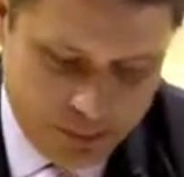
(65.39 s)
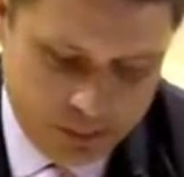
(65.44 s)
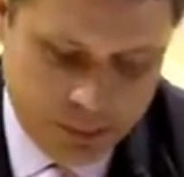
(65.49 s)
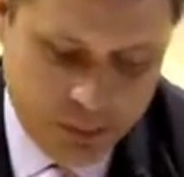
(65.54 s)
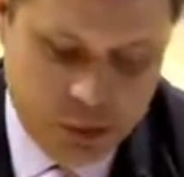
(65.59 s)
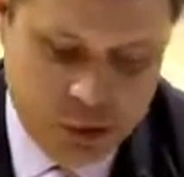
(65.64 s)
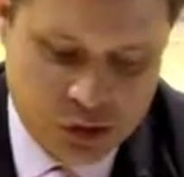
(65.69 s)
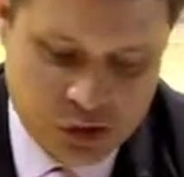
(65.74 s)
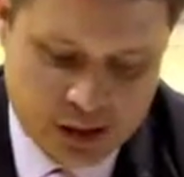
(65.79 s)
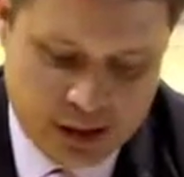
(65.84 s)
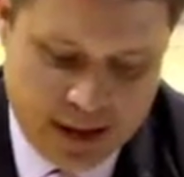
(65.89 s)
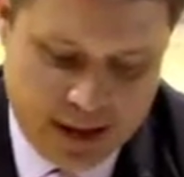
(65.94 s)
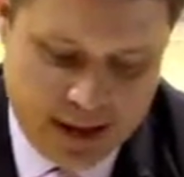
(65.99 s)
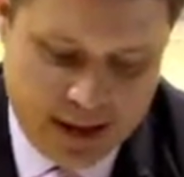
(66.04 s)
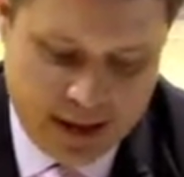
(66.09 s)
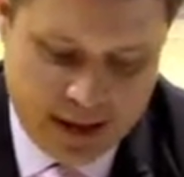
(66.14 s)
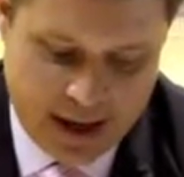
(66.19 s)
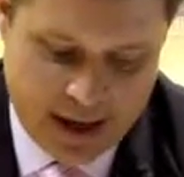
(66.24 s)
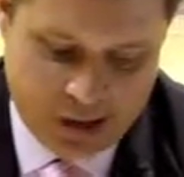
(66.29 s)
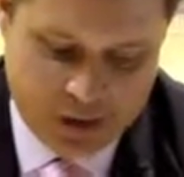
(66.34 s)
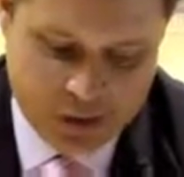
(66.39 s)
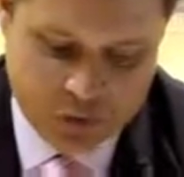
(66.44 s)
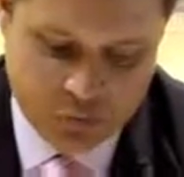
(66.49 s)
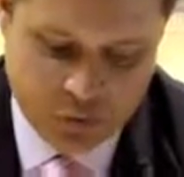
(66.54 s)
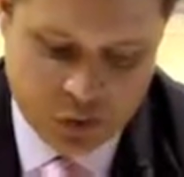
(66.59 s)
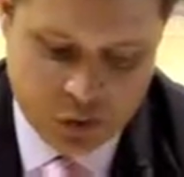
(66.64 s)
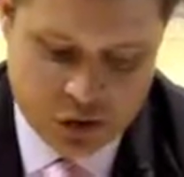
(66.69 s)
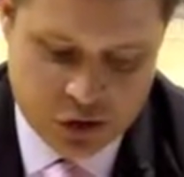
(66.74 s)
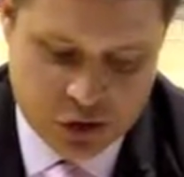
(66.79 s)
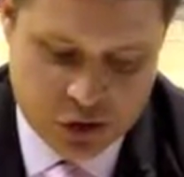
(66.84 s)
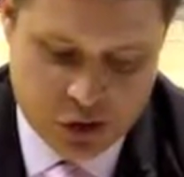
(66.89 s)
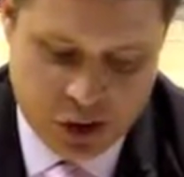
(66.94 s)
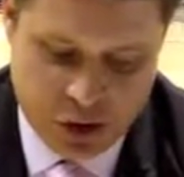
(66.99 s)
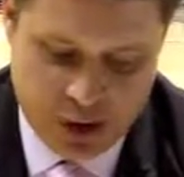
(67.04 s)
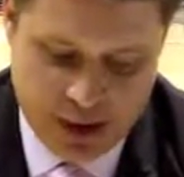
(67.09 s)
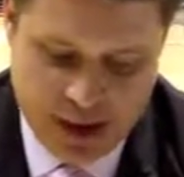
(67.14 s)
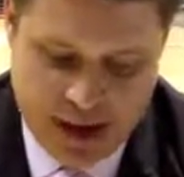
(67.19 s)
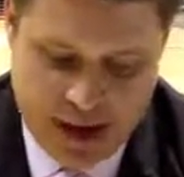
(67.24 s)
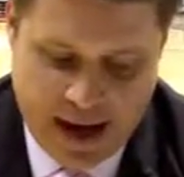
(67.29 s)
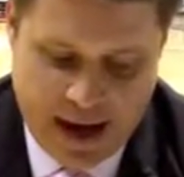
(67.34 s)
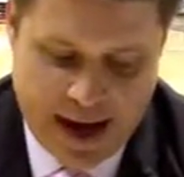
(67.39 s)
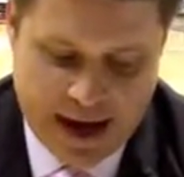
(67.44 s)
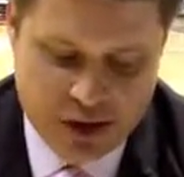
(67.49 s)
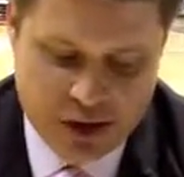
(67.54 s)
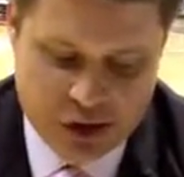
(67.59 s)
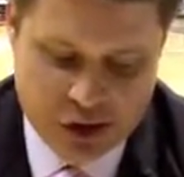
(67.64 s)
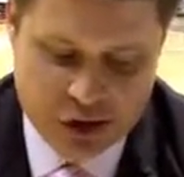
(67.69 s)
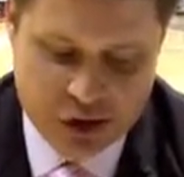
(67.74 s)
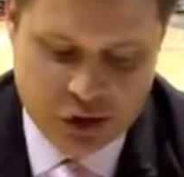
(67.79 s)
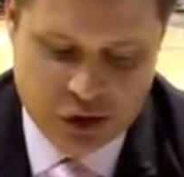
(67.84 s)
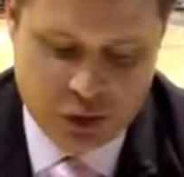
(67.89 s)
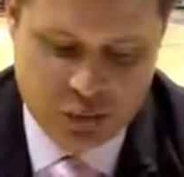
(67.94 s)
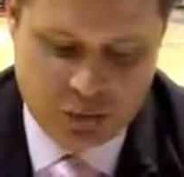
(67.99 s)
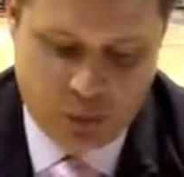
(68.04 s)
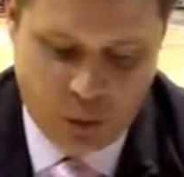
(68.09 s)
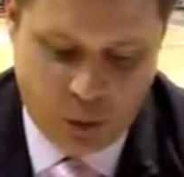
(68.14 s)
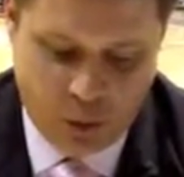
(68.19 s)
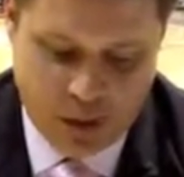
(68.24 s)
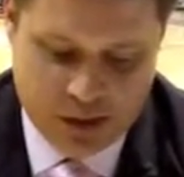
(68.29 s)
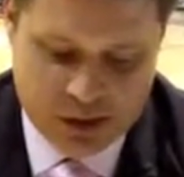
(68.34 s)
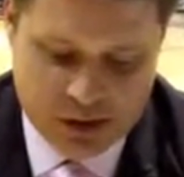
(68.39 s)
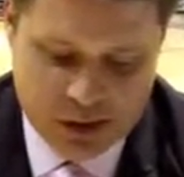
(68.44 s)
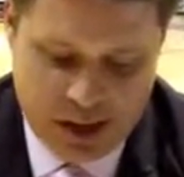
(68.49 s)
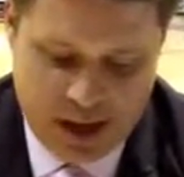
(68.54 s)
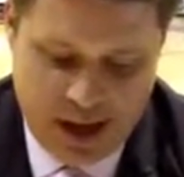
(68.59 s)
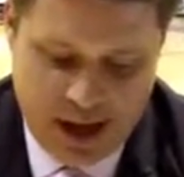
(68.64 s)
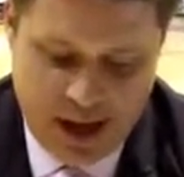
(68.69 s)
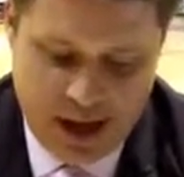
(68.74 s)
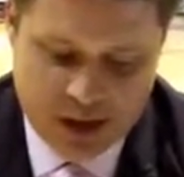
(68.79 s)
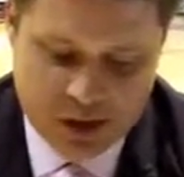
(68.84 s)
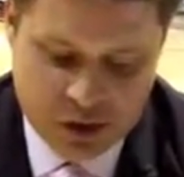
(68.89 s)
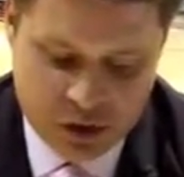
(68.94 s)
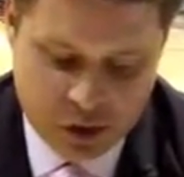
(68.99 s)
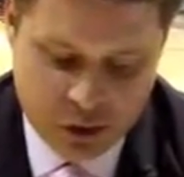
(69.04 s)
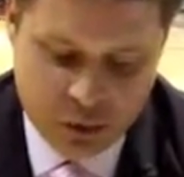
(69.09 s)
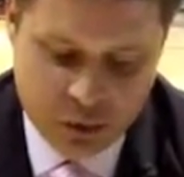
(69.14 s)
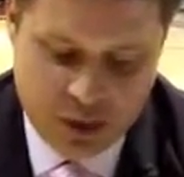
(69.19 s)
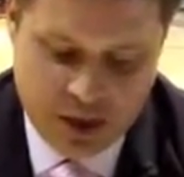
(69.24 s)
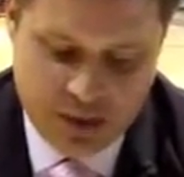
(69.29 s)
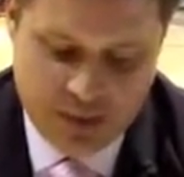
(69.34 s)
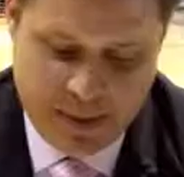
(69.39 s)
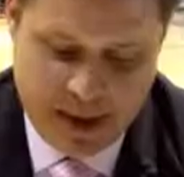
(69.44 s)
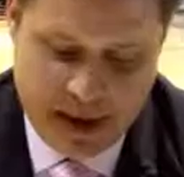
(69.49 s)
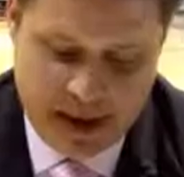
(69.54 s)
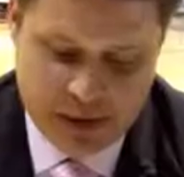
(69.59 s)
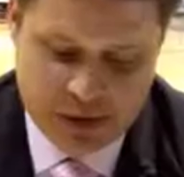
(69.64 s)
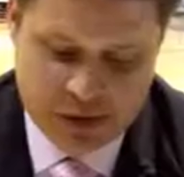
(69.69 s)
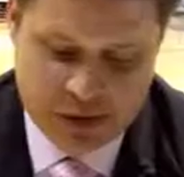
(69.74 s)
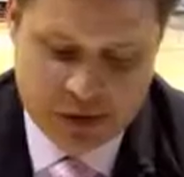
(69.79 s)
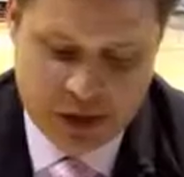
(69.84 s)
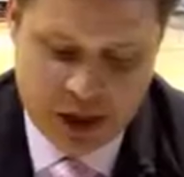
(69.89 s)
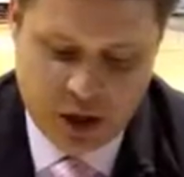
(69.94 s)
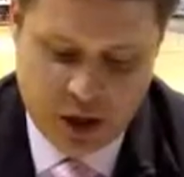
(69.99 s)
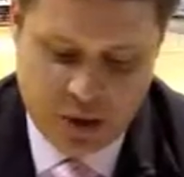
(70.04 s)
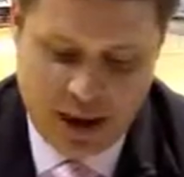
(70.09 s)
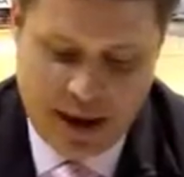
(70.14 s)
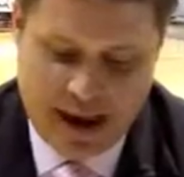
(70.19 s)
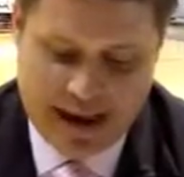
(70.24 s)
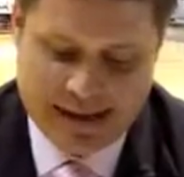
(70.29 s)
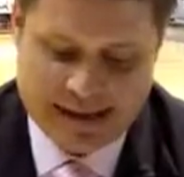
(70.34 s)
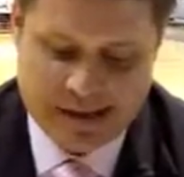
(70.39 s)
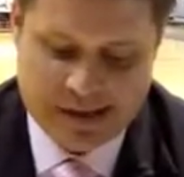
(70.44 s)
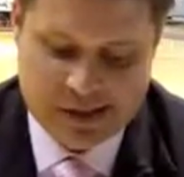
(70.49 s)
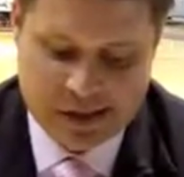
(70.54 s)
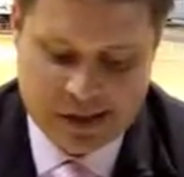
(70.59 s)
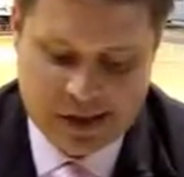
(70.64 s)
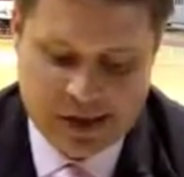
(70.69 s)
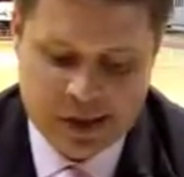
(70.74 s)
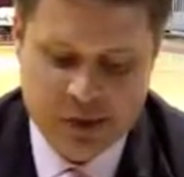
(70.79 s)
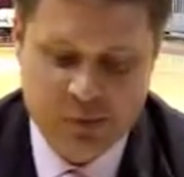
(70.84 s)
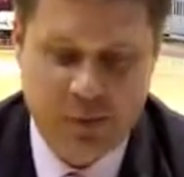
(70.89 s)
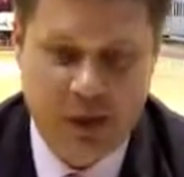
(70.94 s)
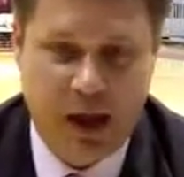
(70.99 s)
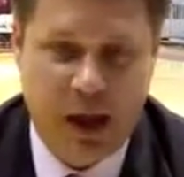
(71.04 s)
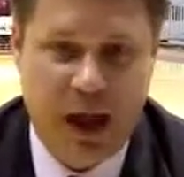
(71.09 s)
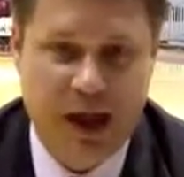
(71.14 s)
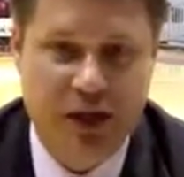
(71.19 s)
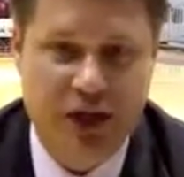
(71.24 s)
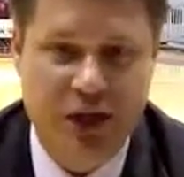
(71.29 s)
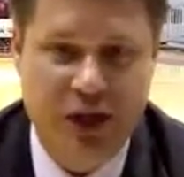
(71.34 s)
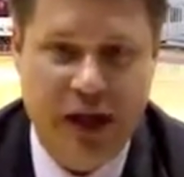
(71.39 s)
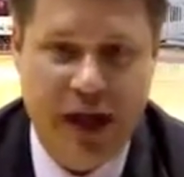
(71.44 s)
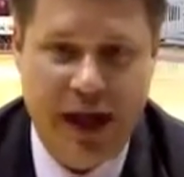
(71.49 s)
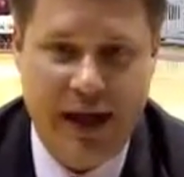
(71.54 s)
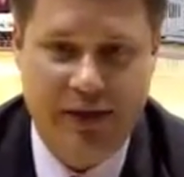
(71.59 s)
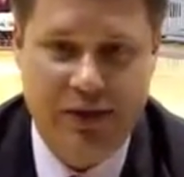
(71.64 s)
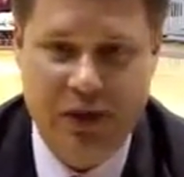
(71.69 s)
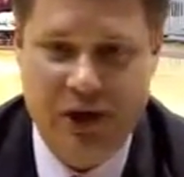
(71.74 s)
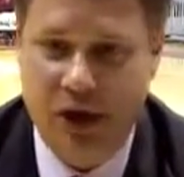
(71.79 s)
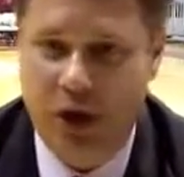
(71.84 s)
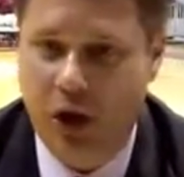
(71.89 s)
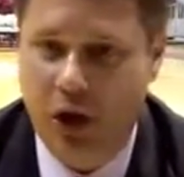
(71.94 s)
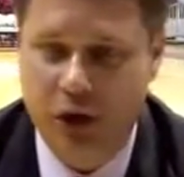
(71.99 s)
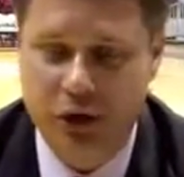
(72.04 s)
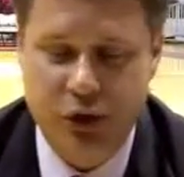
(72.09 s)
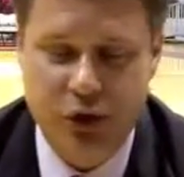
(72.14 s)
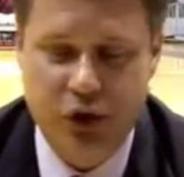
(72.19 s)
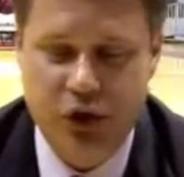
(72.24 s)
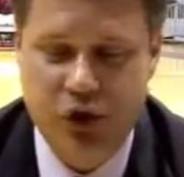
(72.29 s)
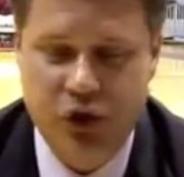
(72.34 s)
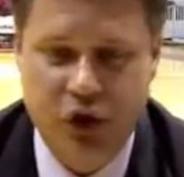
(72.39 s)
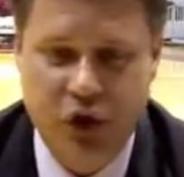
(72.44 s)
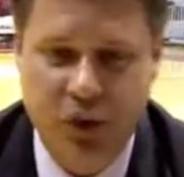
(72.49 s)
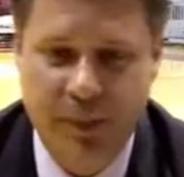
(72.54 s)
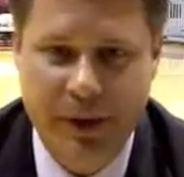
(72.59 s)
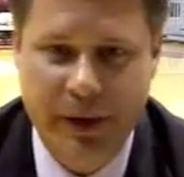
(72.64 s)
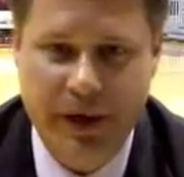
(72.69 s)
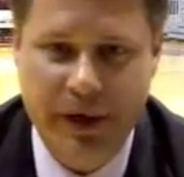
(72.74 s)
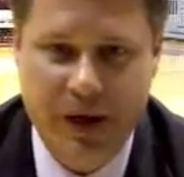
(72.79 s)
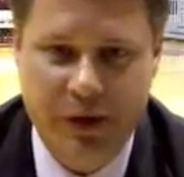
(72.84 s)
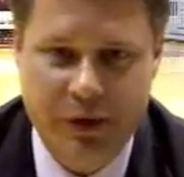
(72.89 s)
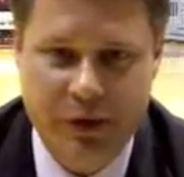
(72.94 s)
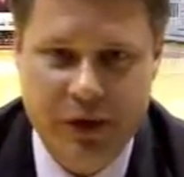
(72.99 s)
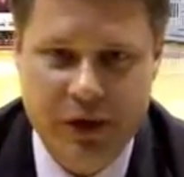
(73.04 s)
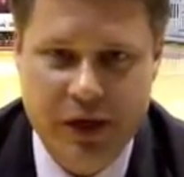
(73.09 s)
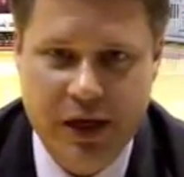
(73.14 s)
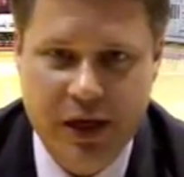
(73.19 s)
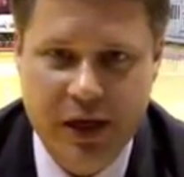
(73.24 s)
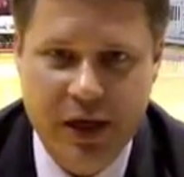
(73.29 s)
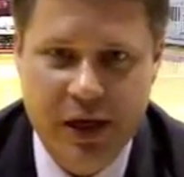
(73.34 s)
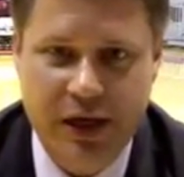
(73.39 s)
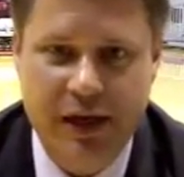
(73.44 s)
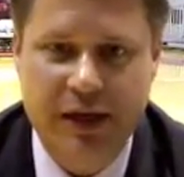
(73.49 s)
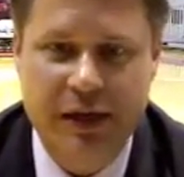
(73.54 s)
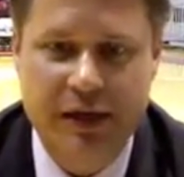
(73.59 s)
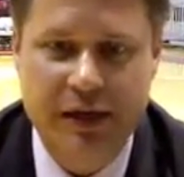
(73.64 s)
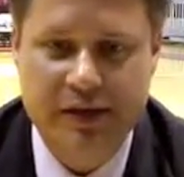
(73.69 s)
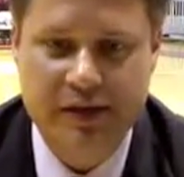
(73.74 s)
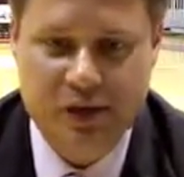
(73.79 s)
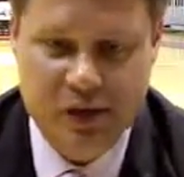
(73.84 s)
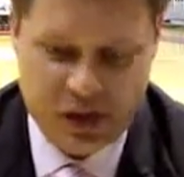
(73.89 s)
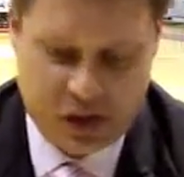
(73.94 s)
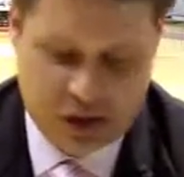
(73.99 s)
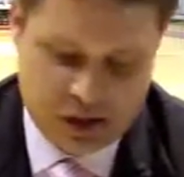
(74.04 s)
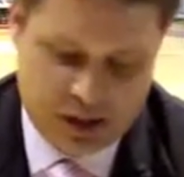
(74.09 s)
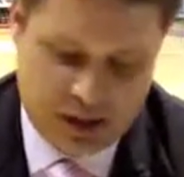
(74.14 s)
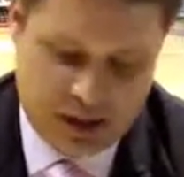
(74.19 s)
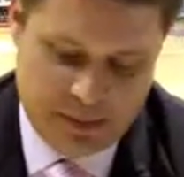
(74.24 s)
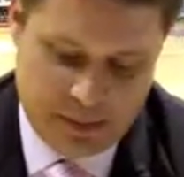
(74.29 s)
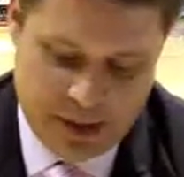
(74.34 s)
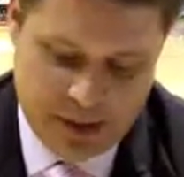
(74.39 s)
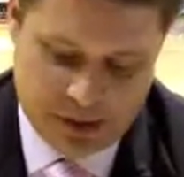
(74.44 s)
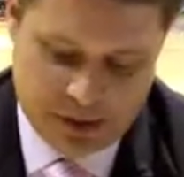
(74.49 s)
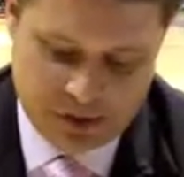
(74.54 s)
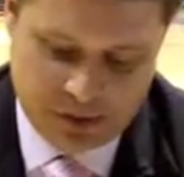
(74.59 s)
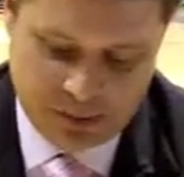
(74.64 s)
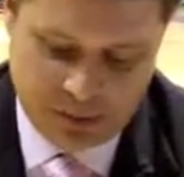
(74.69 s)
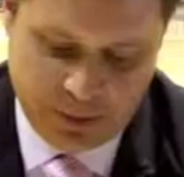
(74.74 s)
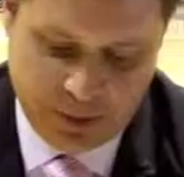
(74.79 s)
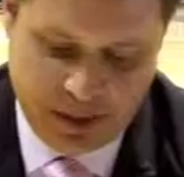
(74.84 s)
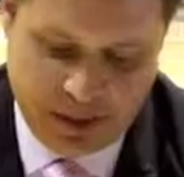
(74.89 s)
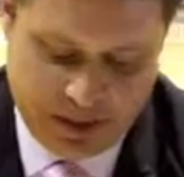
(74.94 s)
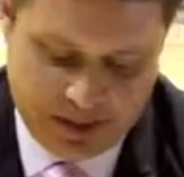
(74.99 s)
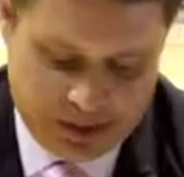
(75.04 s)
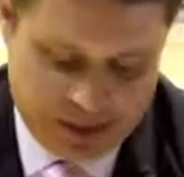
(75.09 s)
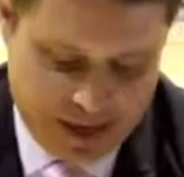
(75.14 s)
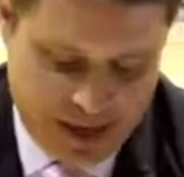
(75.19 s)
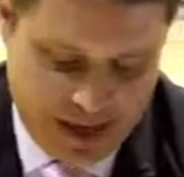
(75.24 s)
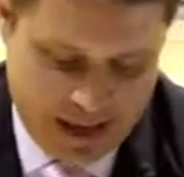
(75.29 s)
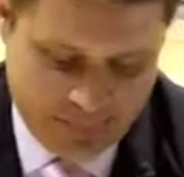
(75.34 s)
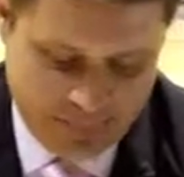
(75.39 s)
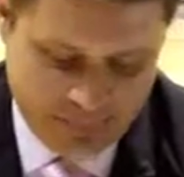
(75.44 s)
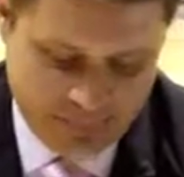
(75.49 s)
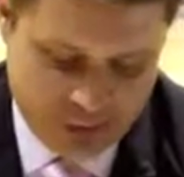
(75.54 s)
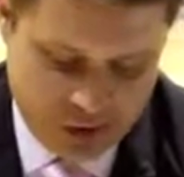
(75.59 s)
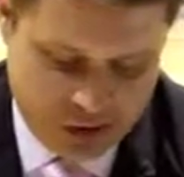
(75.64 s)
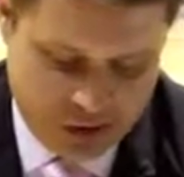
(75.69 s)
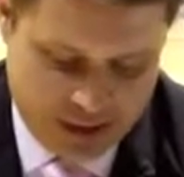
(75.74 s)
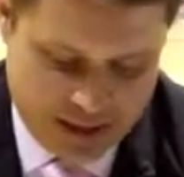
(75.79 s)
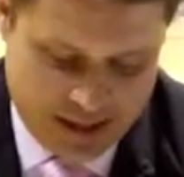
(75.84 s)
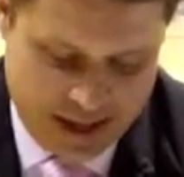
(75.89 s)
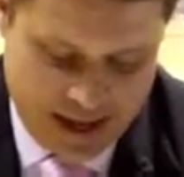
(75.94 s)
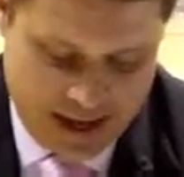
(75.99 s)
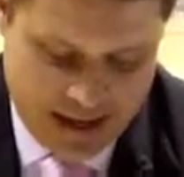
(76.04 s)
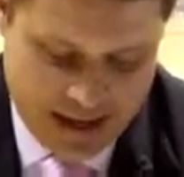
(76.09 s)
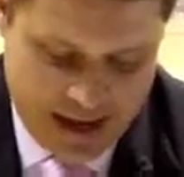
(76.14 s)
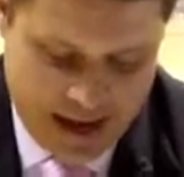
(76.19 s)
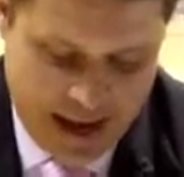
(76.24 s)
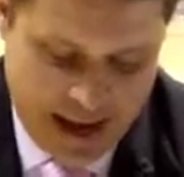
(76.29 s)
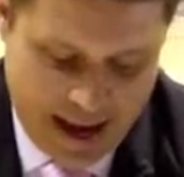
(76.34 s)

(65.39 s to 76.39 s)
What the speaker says: Moussa Gay got his first start, had just 2 points, 2 rebounds though, and 6 block shots, and altered so many others in 16 minutes of playing time today.